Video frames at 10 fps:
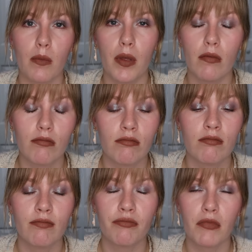but
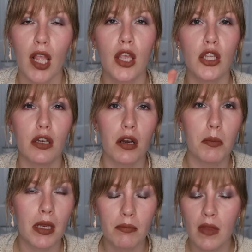you know what I
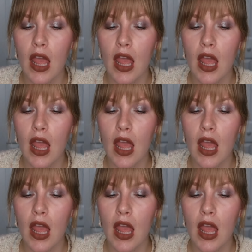mean.